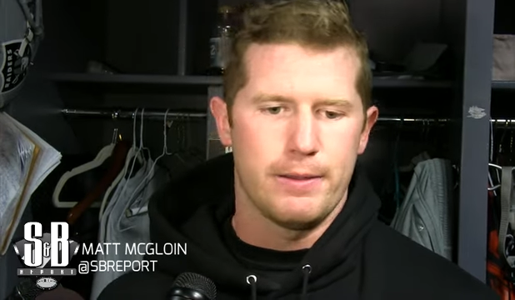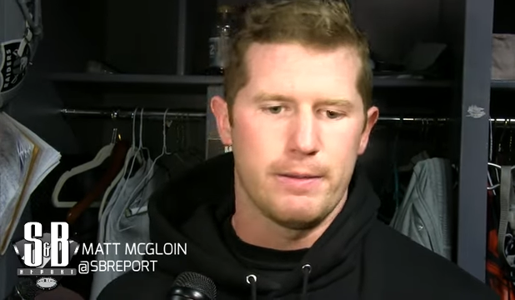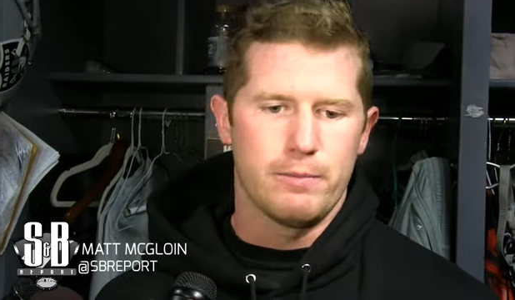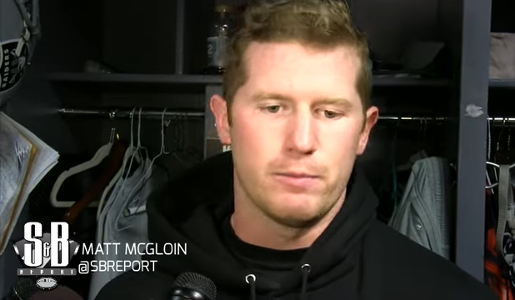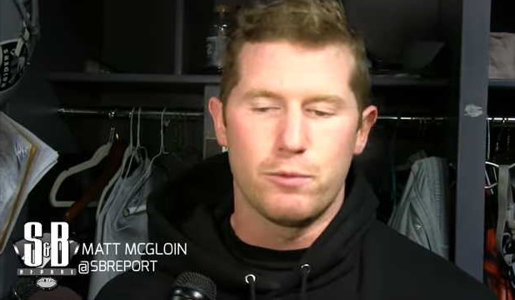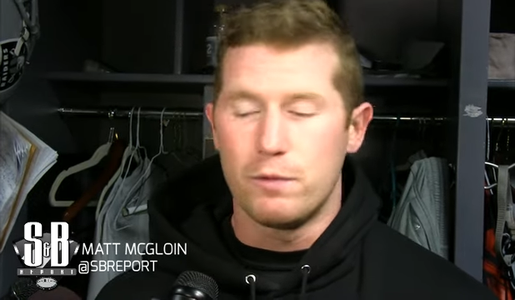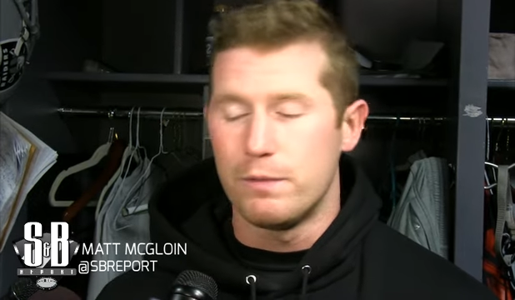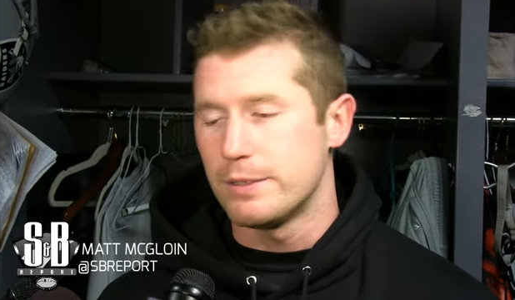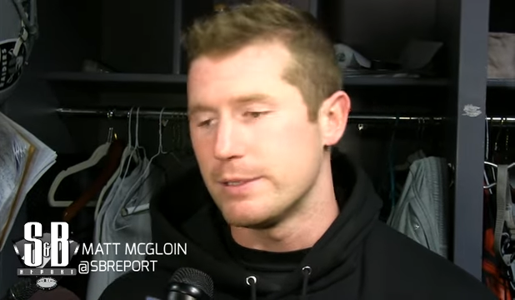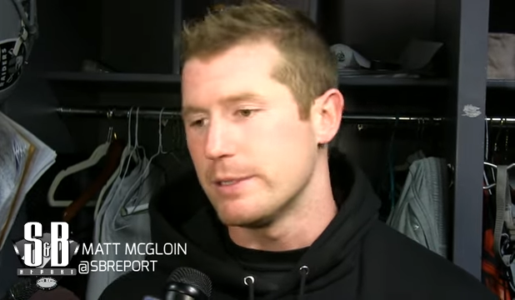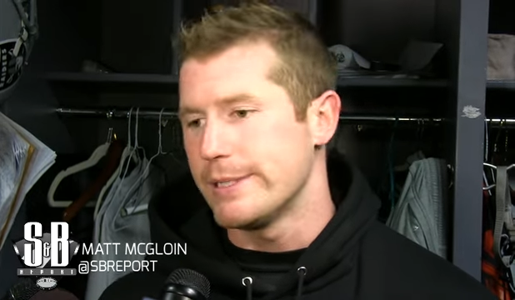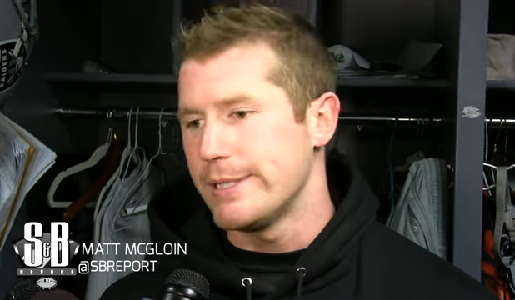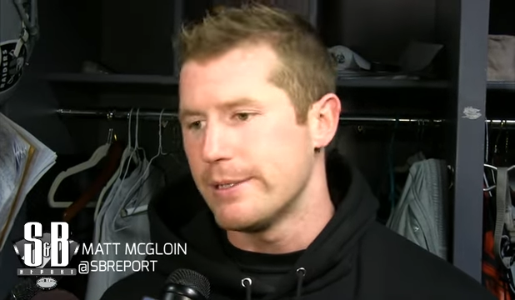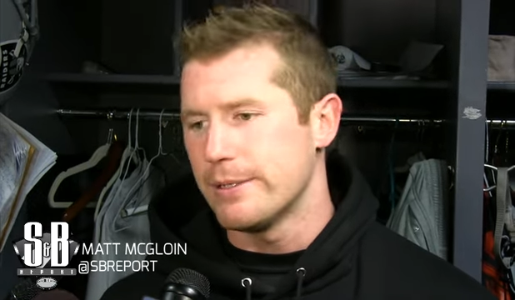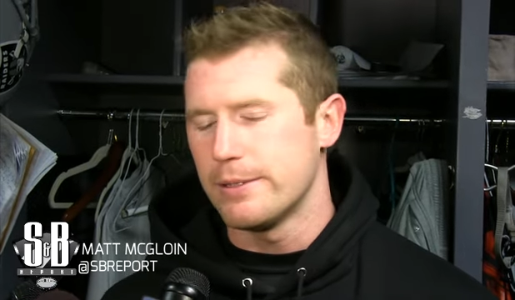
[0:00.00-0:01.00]
improve as a
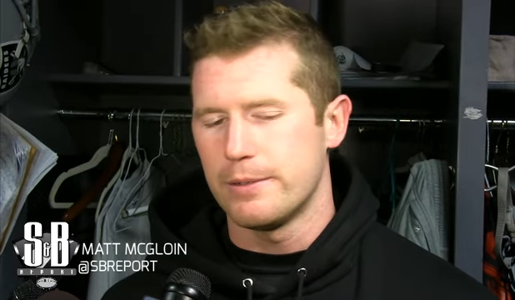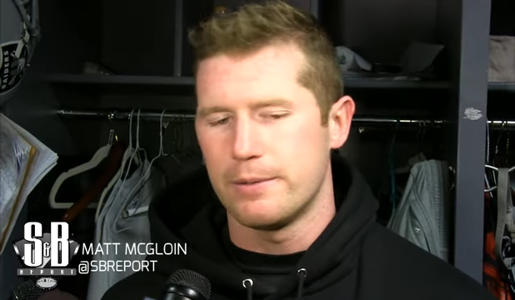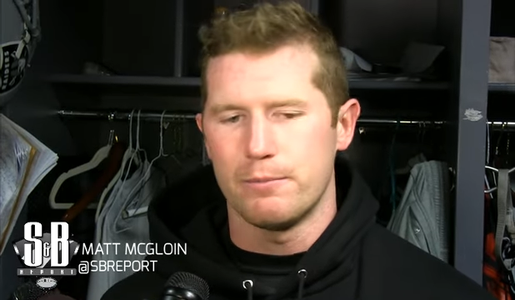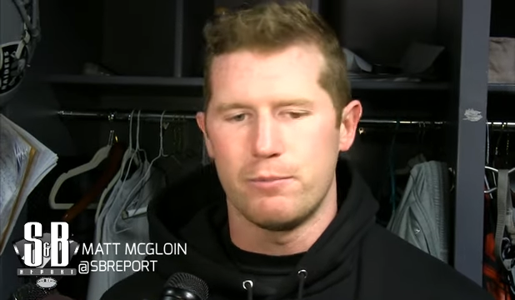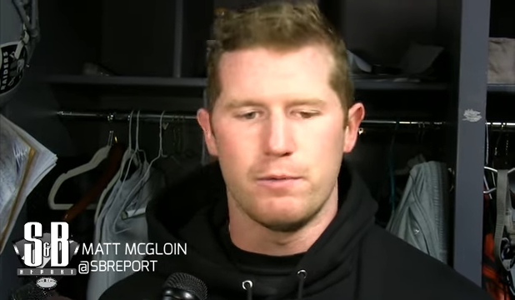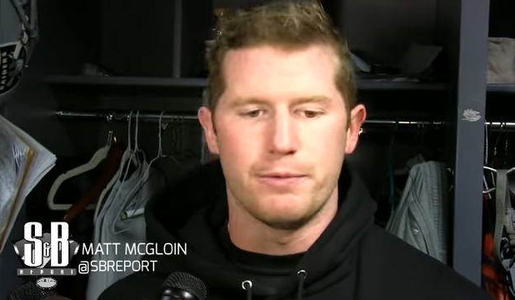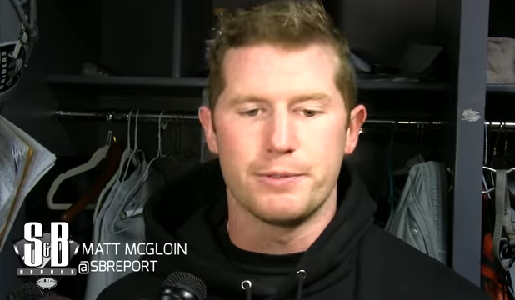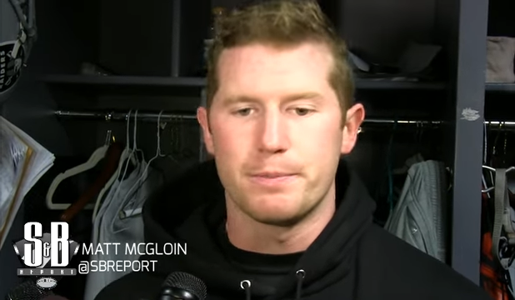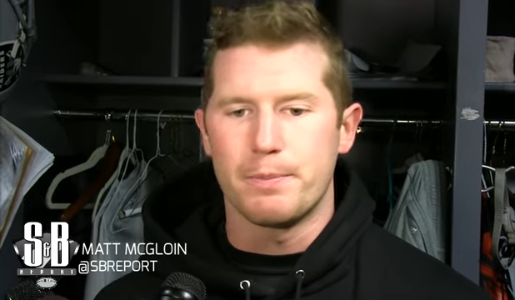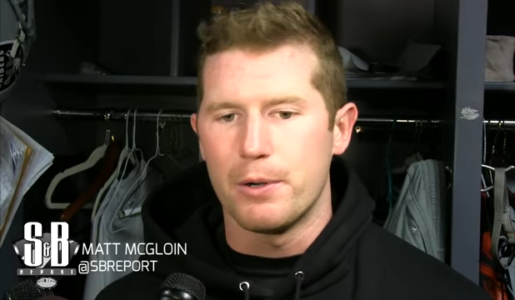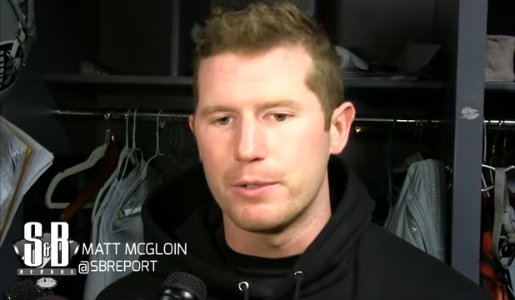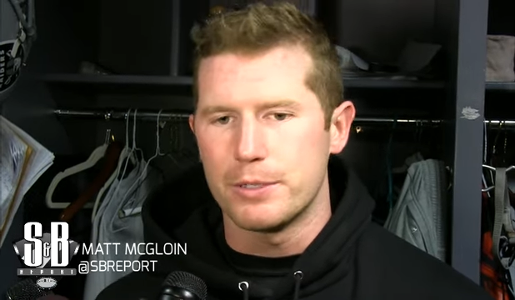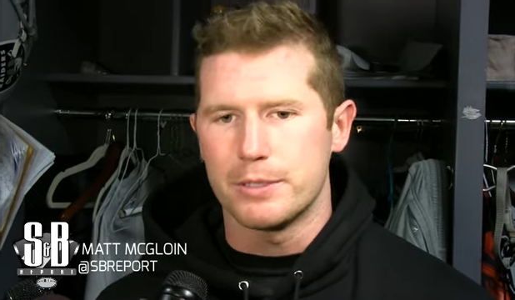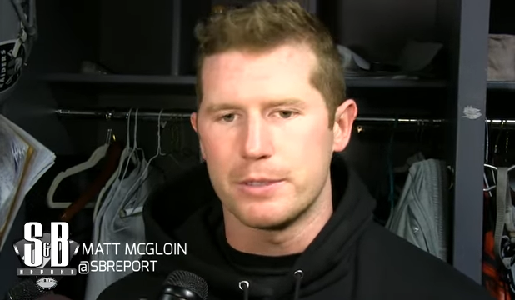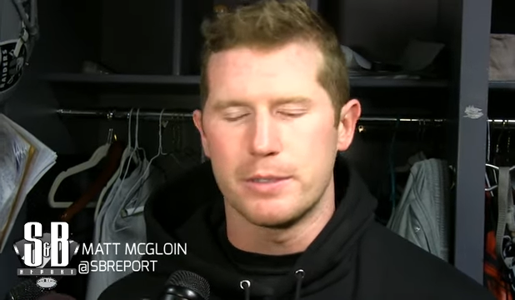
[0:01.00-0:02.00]
leader, improve as a
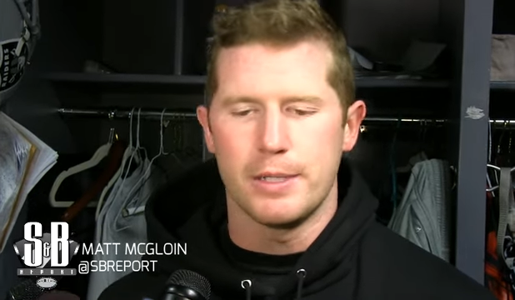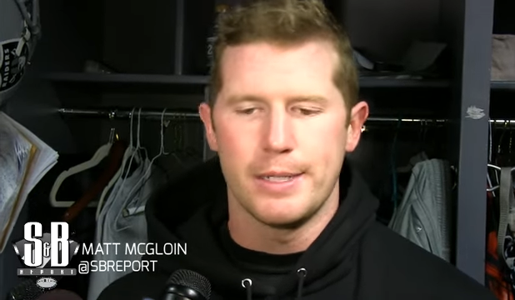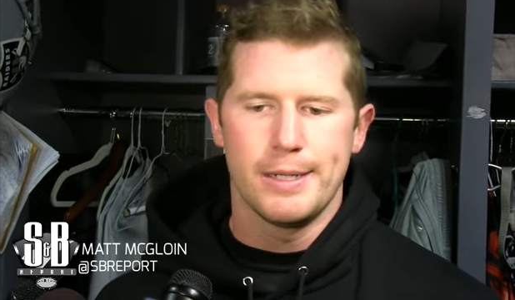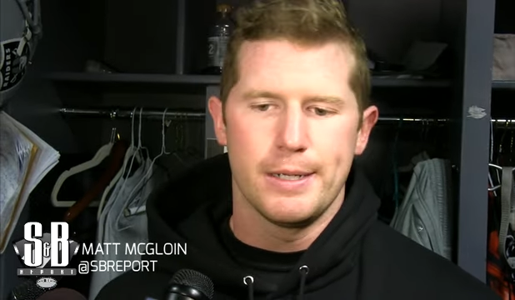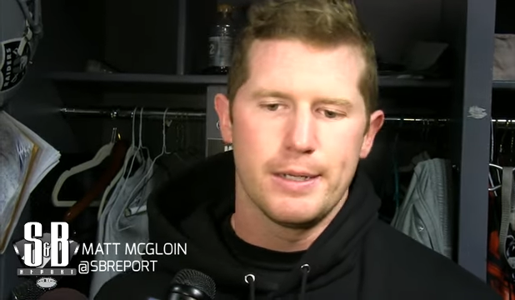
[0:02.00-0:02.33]
person.